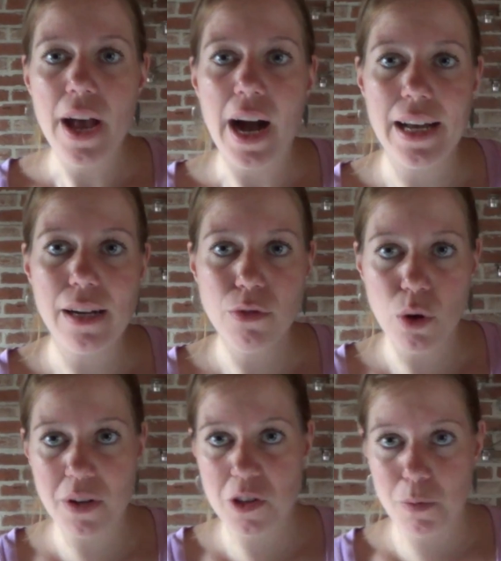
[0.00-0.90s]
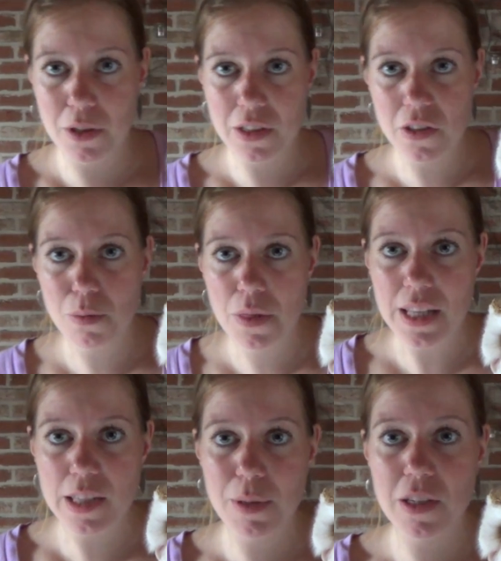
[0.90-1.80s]
I have no experience with
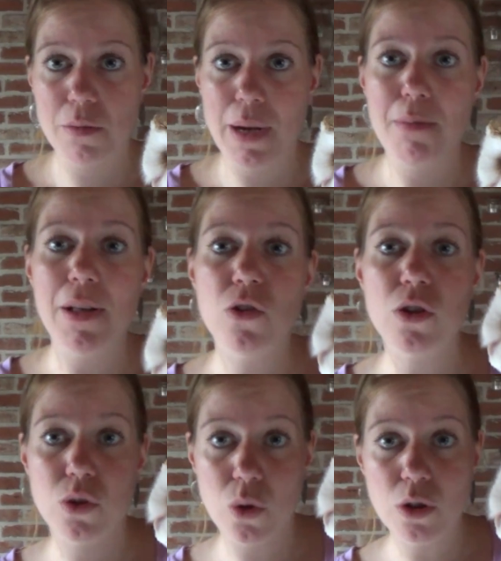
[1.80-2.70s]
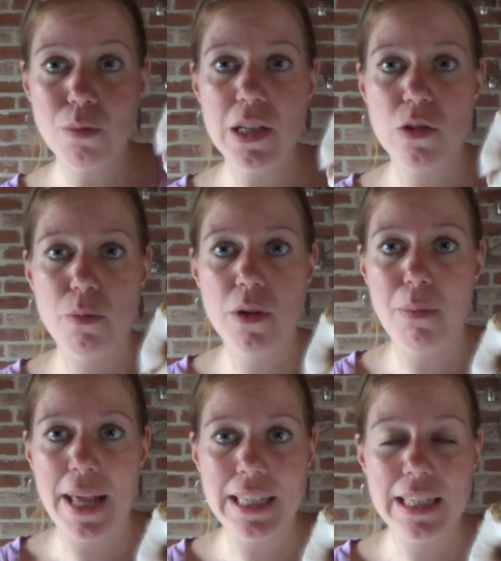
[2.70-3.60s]
this because my mentor told me to put a
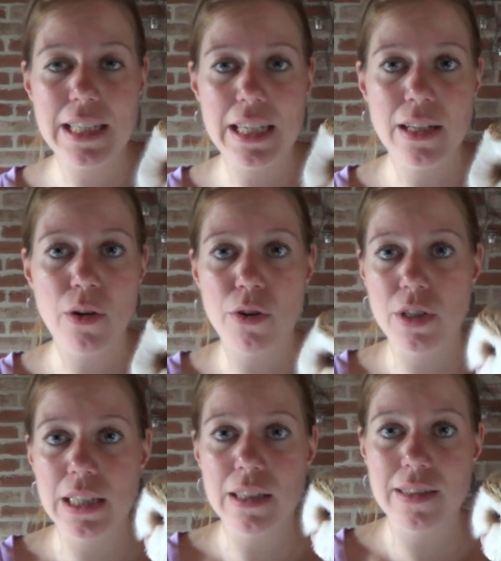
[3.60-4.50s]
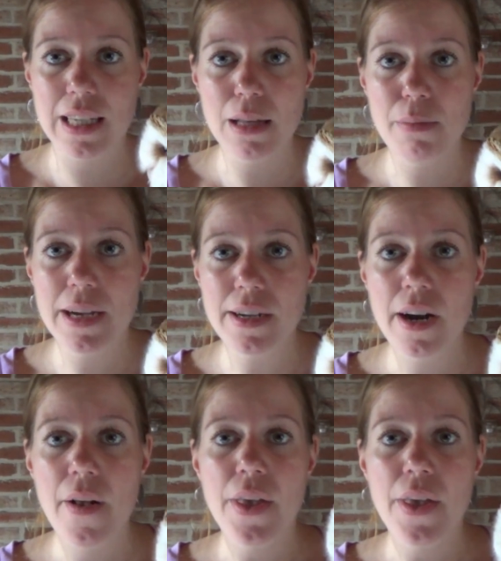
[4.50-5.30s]
blanket in or a little teddy bear.